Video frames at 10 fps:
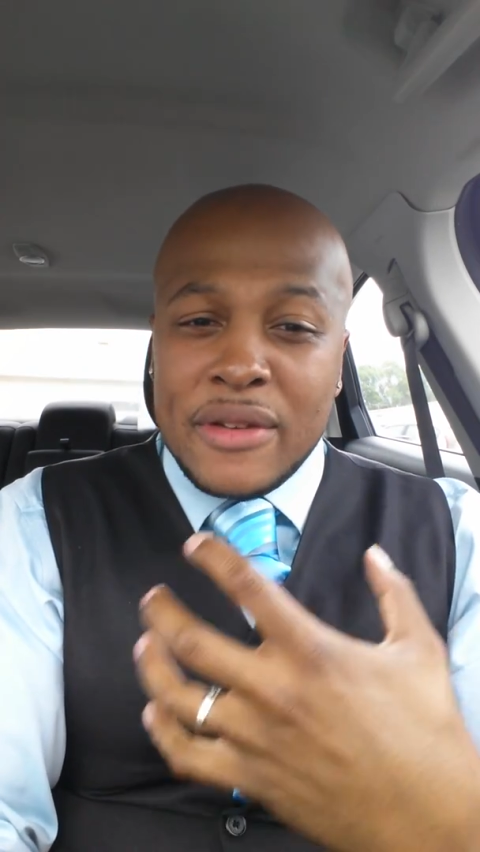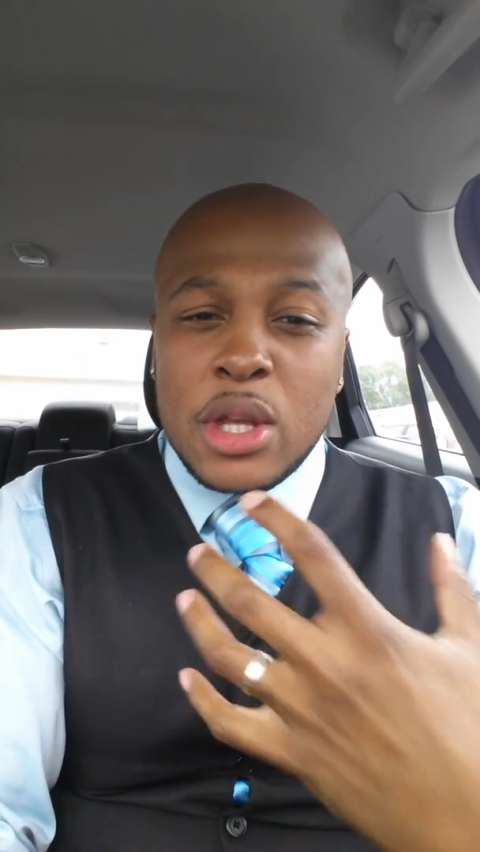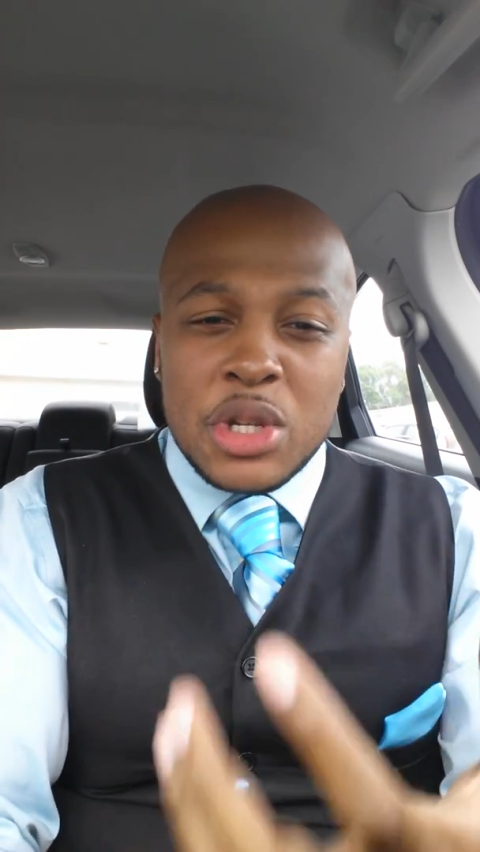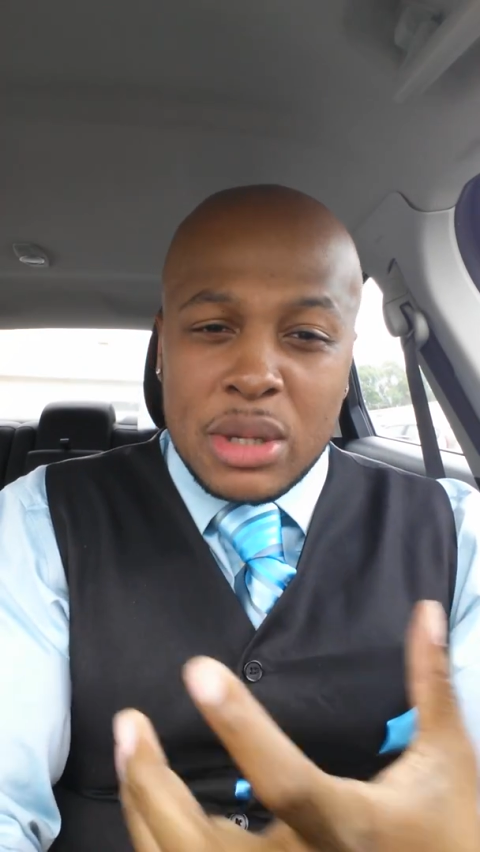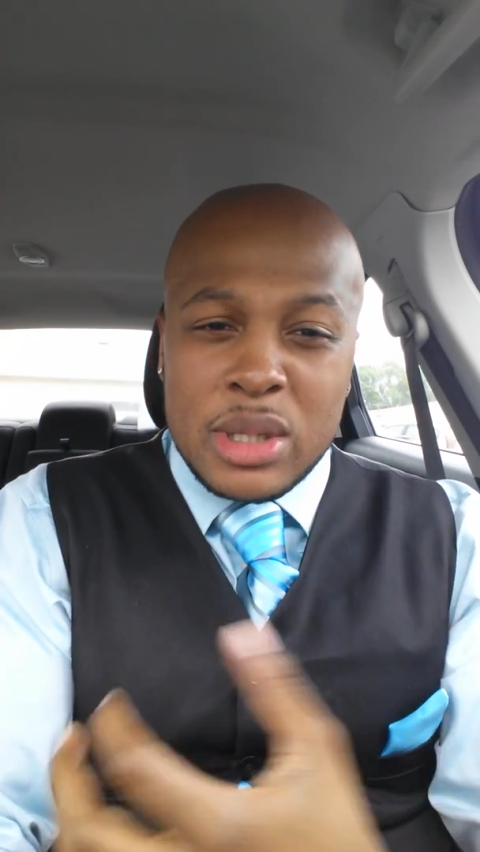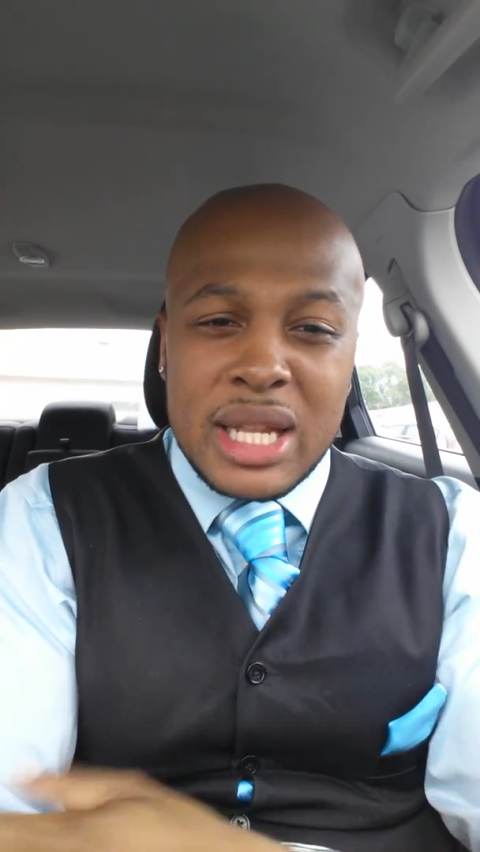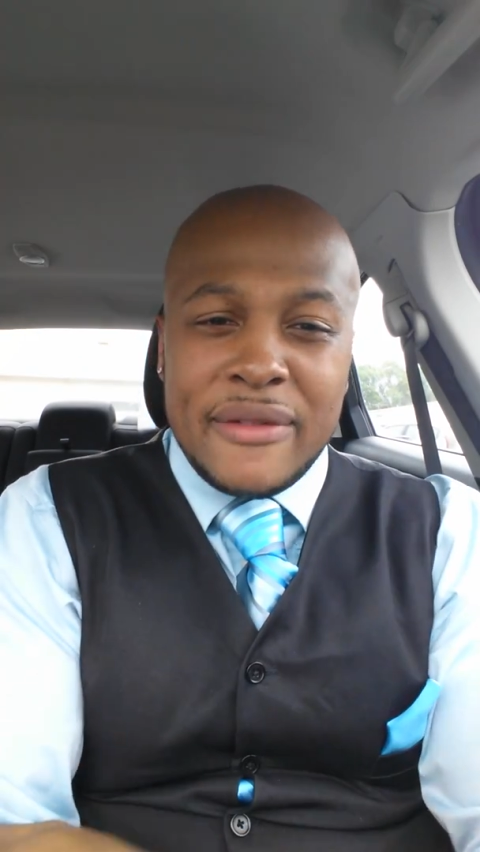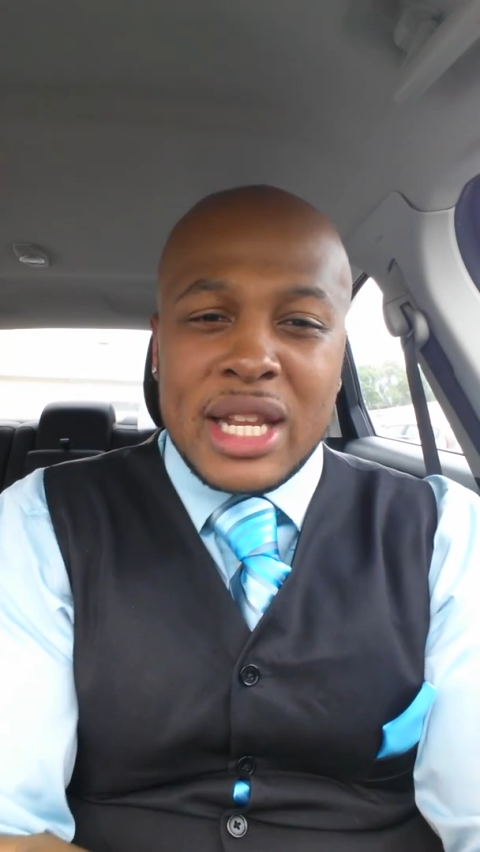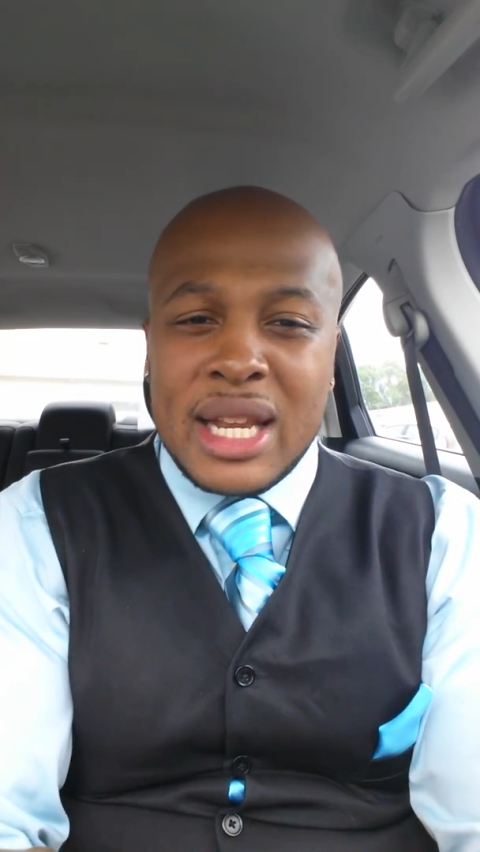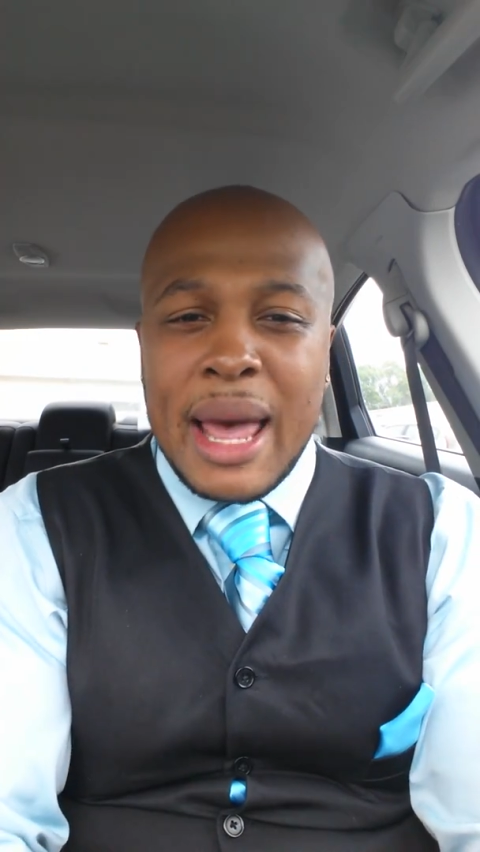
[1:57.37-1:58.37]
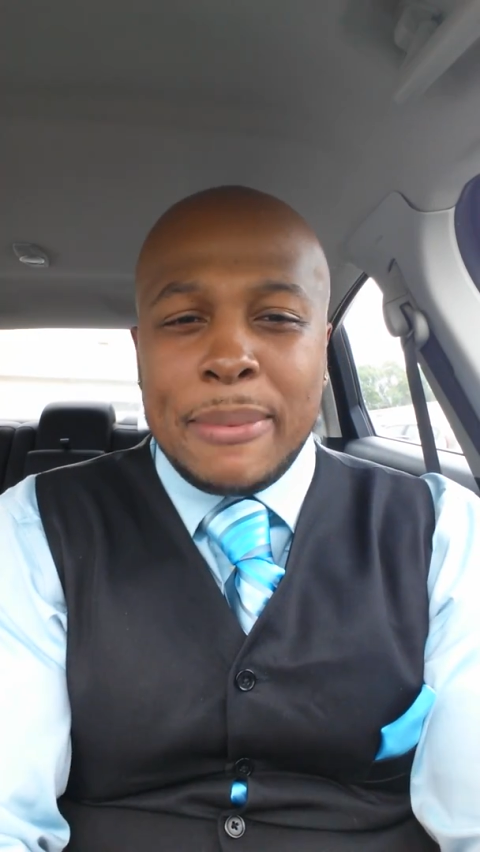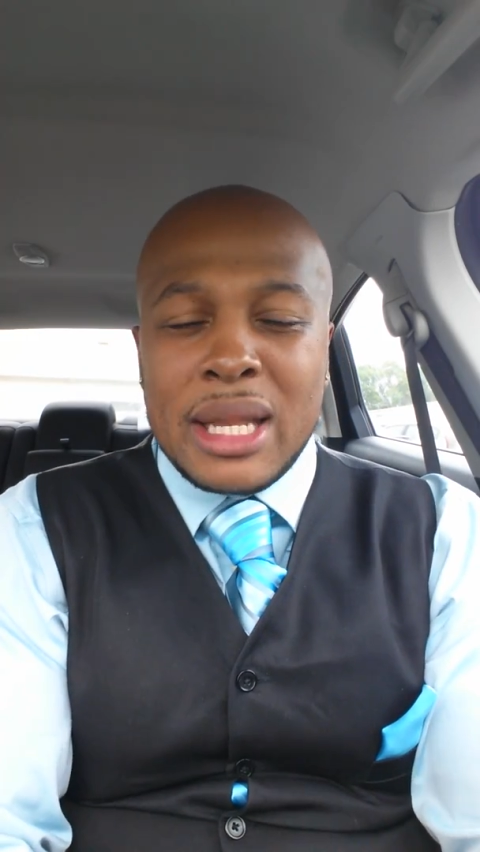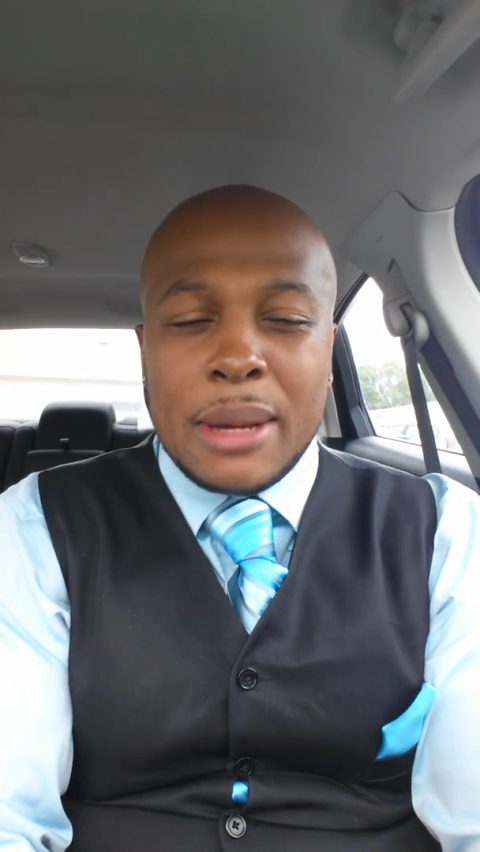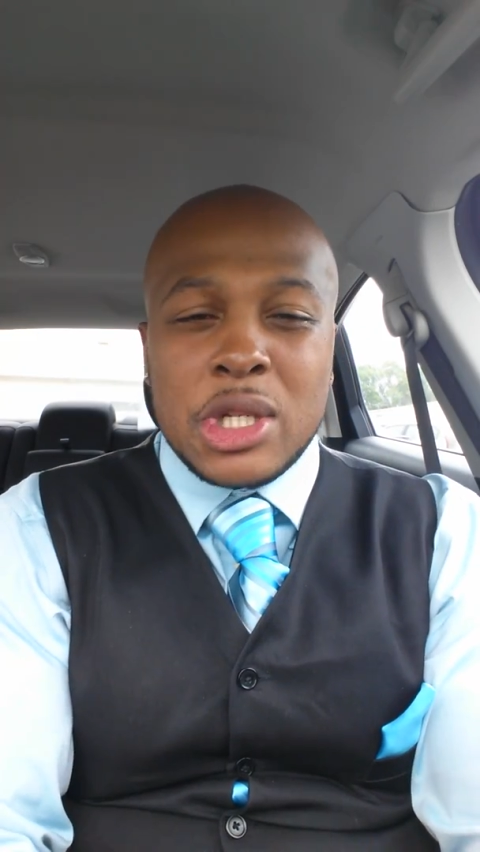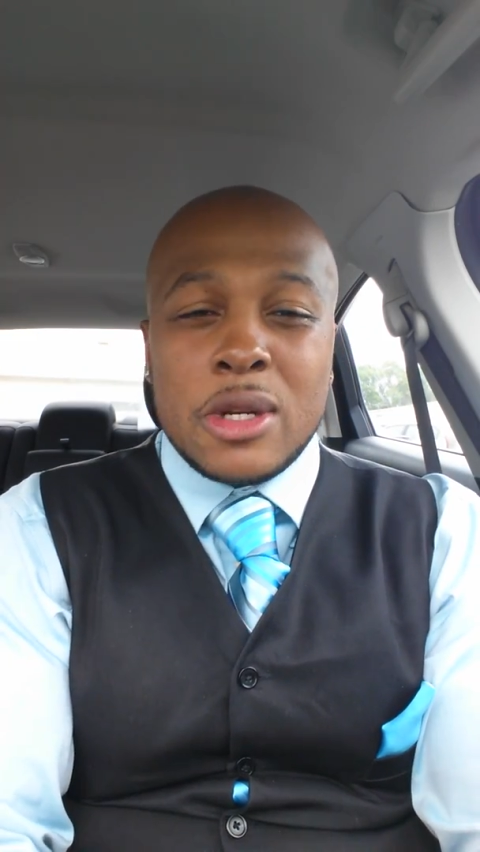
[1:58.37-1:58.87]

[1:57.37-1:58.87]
even though she was living in the lap of